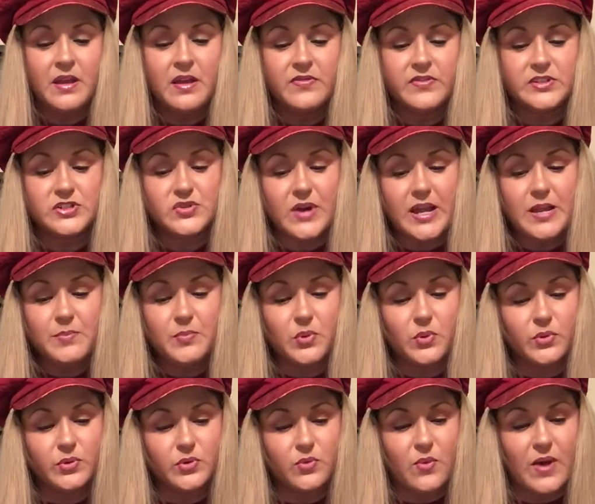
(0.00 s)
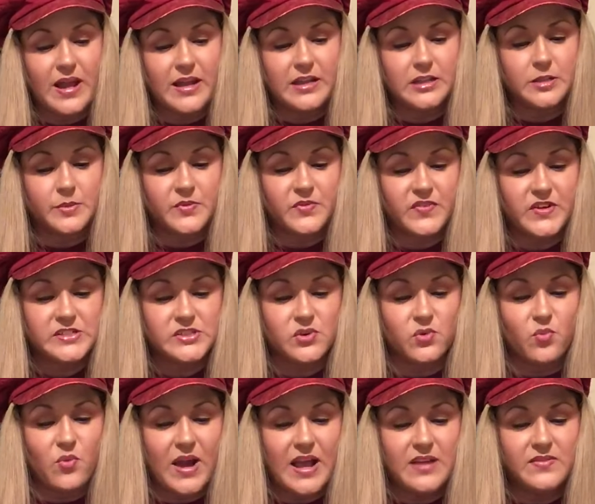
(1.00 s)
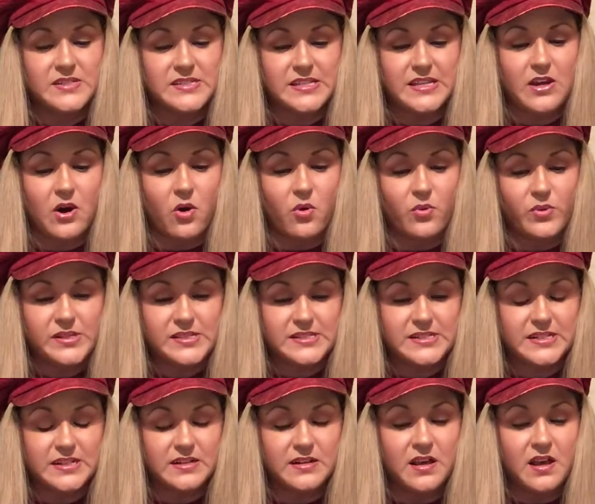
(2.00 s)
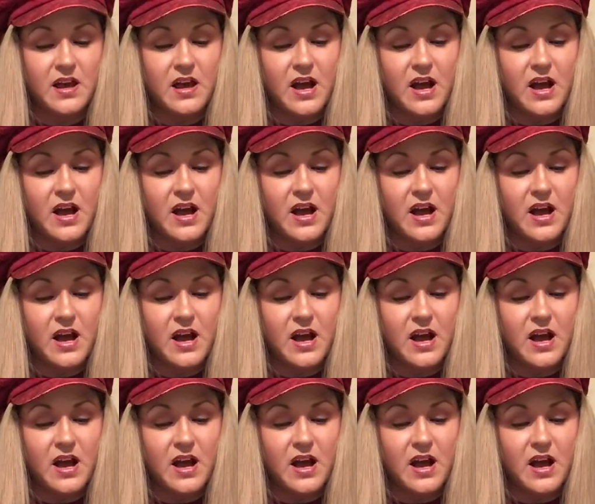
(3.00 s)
The train pulled away and the professor waved as he always did.